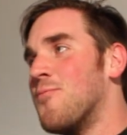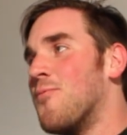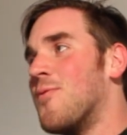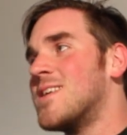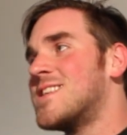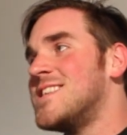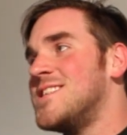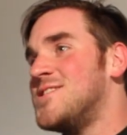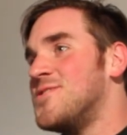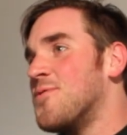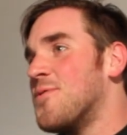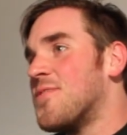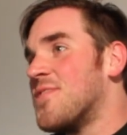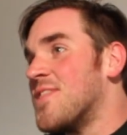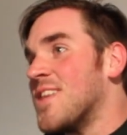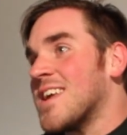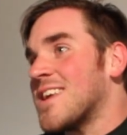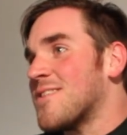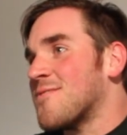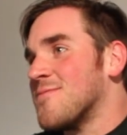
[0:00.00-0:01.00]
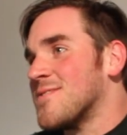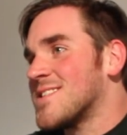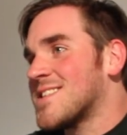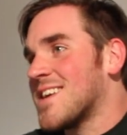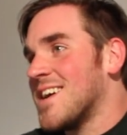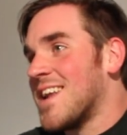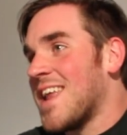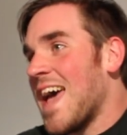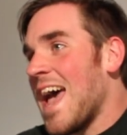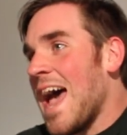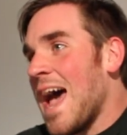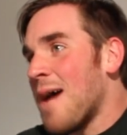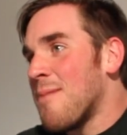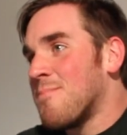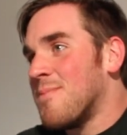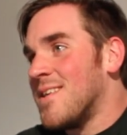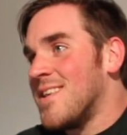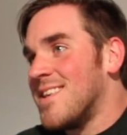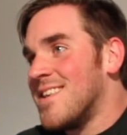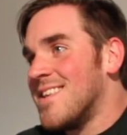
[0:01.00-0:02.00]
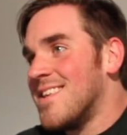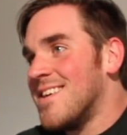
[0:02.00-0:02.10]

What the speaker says: What did you think was going to happen?